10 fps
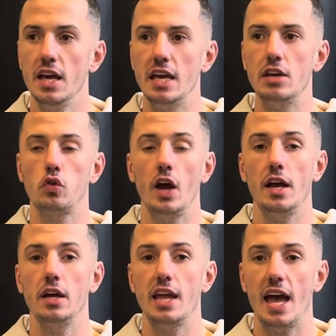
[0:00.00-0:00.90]
He
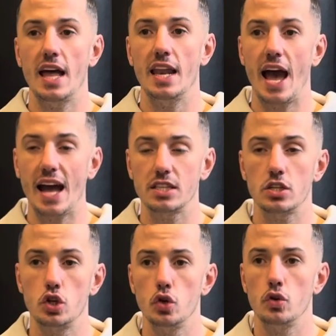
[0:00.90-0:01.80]
created an
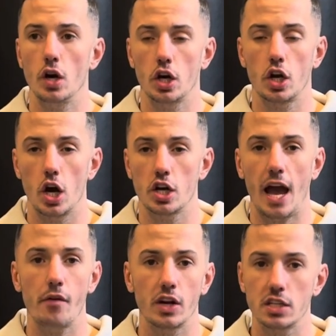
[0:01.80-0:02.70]
attitude, a
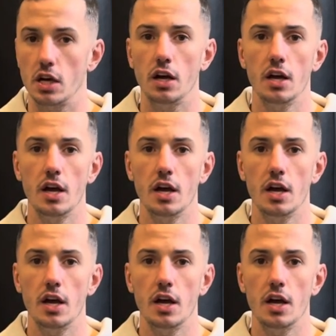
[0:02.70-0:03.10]
character